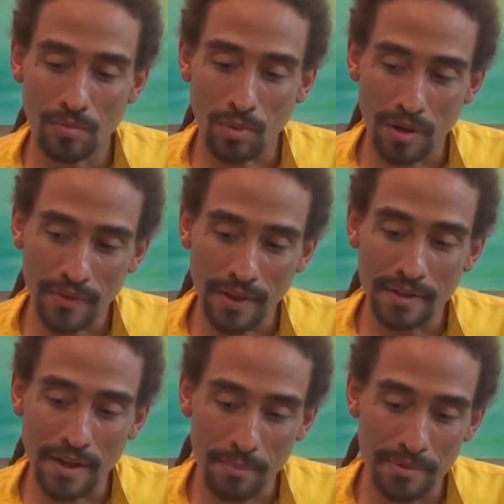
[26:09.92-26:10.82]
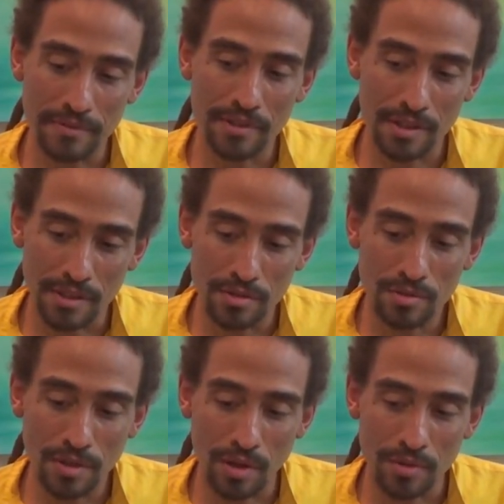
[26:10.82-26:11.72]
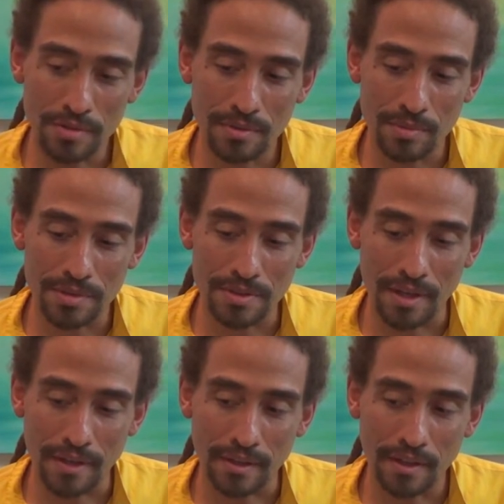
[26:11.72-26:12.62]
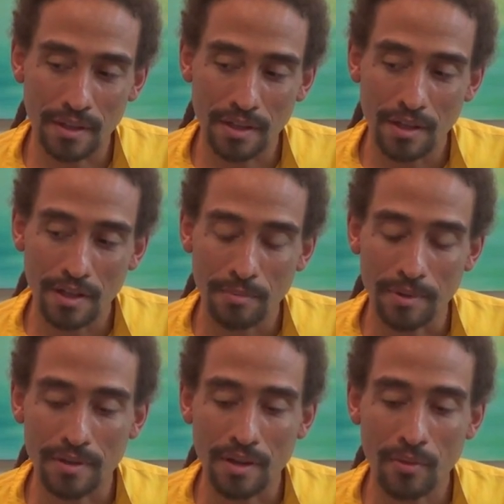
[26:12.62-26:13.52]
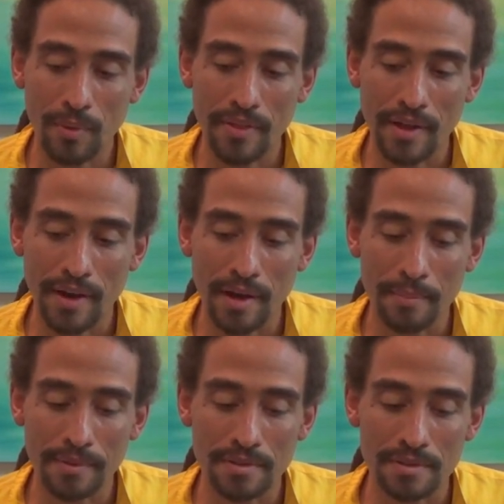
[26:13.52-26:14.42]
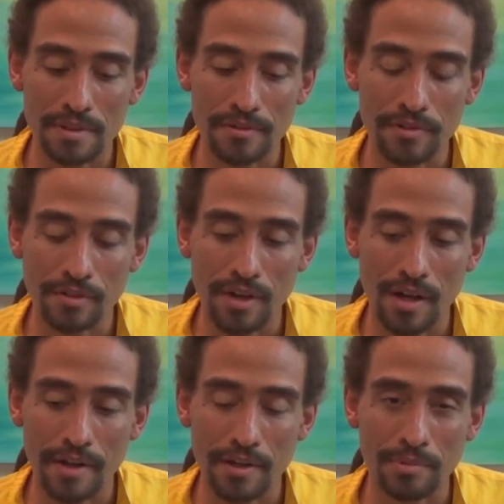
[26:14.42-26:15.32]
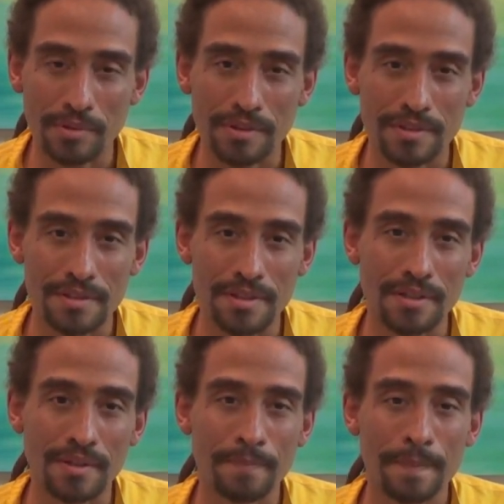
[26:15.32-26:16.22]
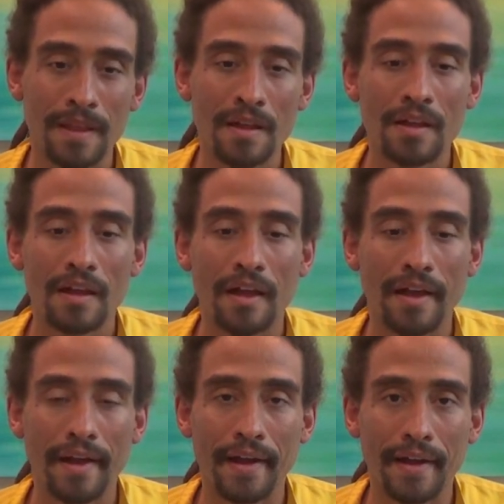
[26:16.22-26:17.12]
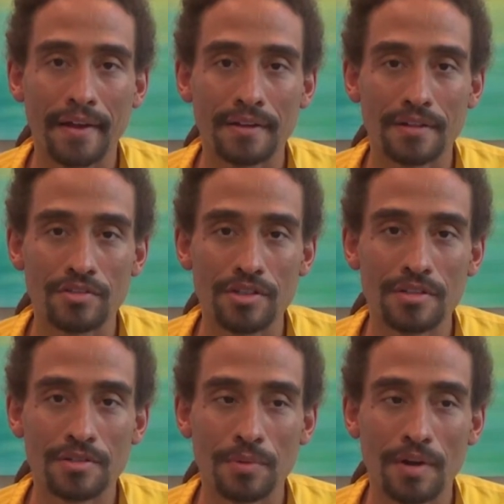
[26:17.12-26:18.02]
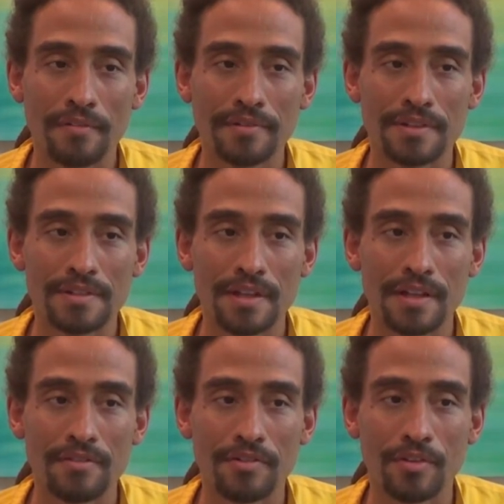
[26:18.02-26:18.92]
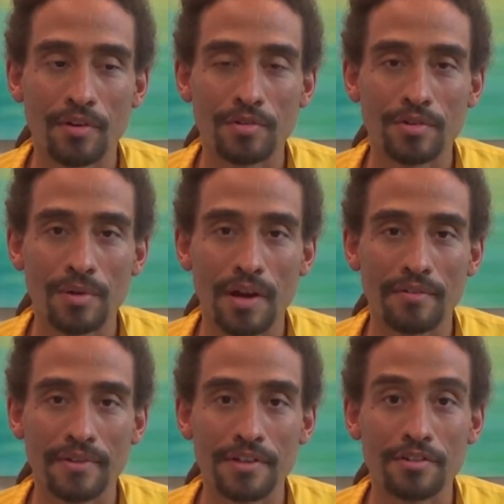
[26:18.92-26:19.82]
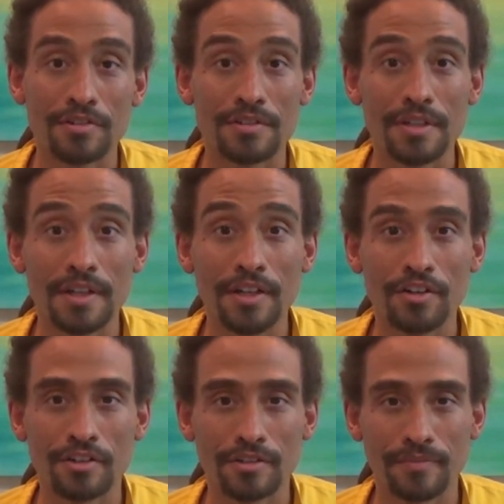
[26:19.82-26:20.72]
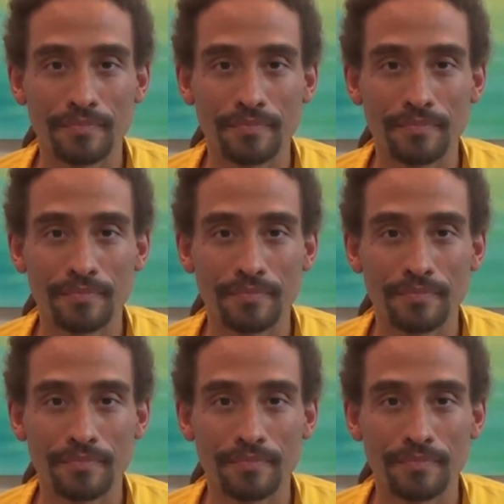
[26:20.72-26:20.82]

One, that can happen if you get too close, as we're saying. But another way that happens is if you're not able to see. And Jesus would often say, for those who have ears to hear,